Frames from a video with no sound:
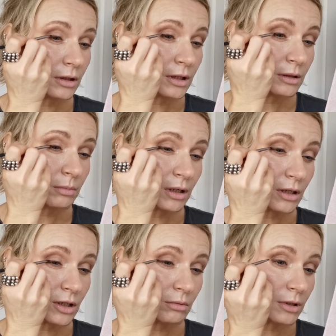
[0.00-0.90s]
can
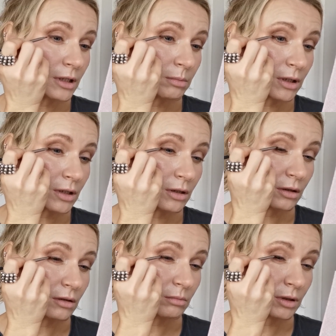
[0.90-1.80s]
smudge. I will smudge a
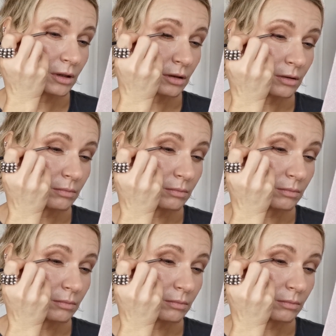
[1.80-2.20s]
little bit.